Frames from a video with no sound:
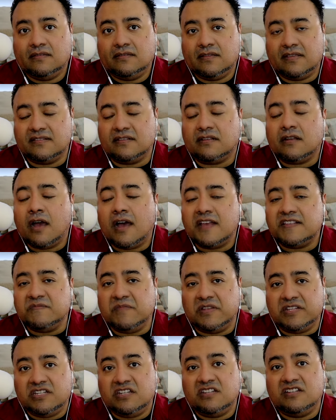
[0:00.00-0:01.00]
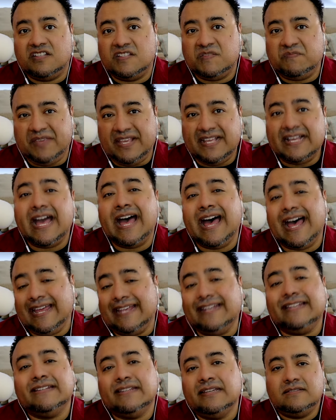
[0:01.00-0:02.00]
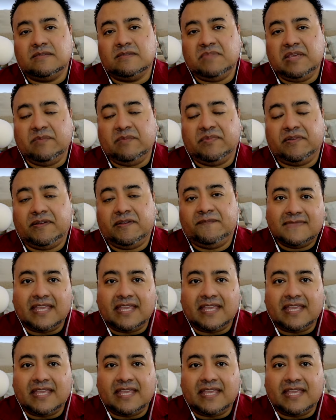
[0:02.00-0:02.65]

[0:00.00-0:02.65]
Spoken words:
Doesn't cost much to just be kind to people.